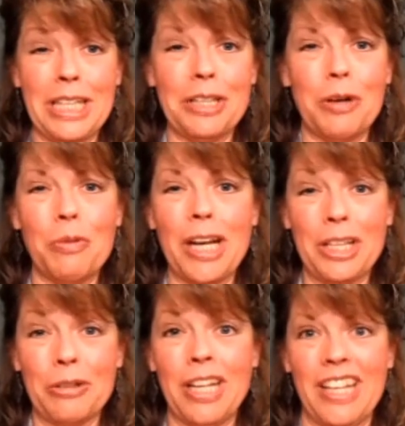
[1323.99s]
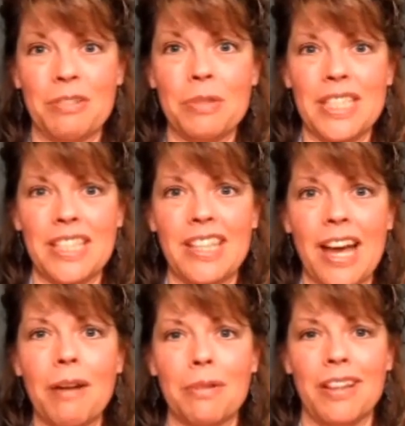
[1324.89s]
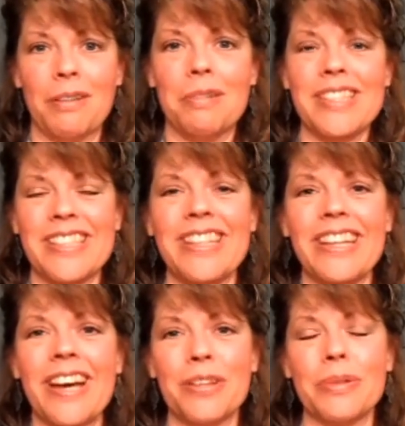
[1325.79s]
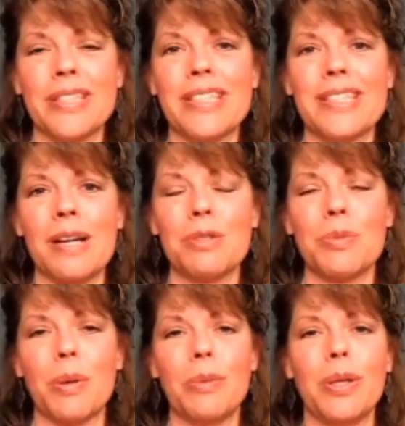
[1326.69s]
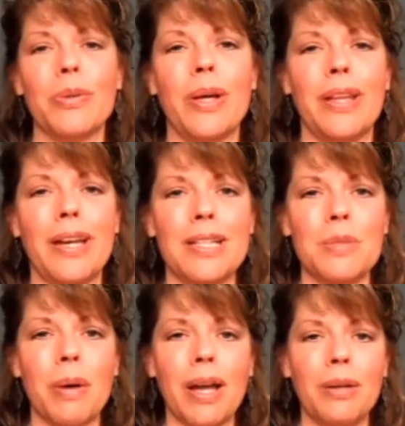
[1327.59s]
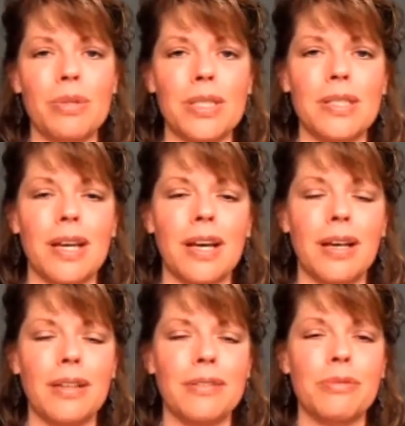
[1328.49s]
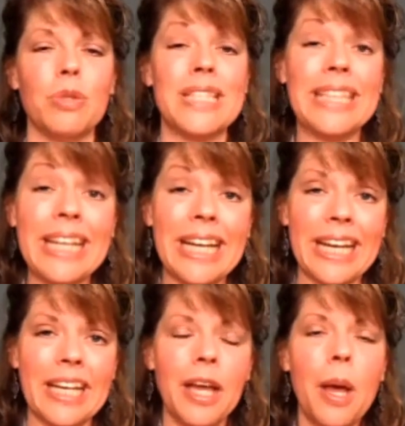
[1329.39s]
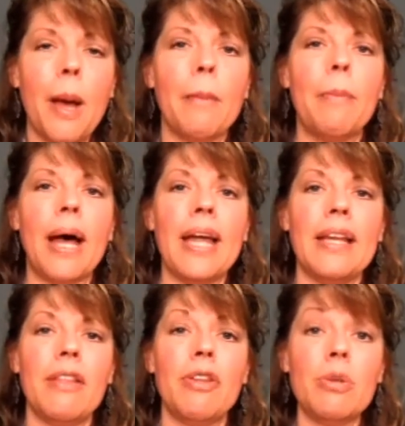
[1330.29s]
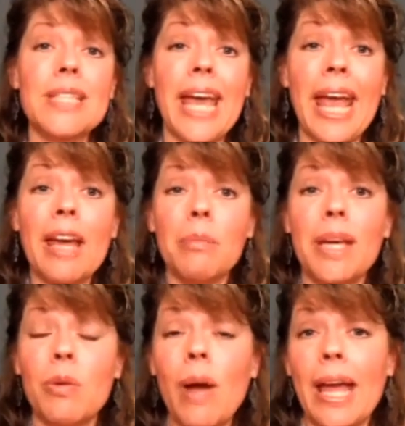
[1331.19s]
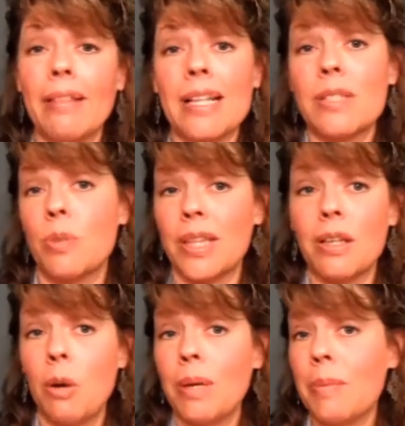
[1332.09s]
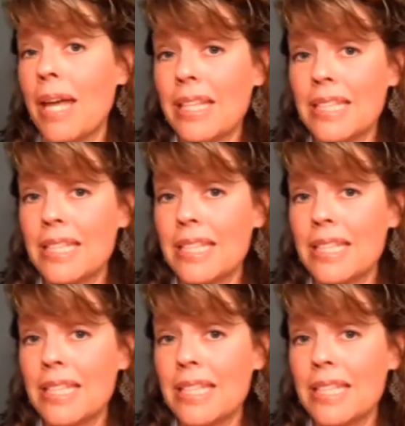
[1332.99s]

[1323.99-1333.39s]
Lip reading: you know, what ingredient was in that one that wasn't in the other ones, because that was probably the one that his body was needing. But those can be a way. That's what the homeopathic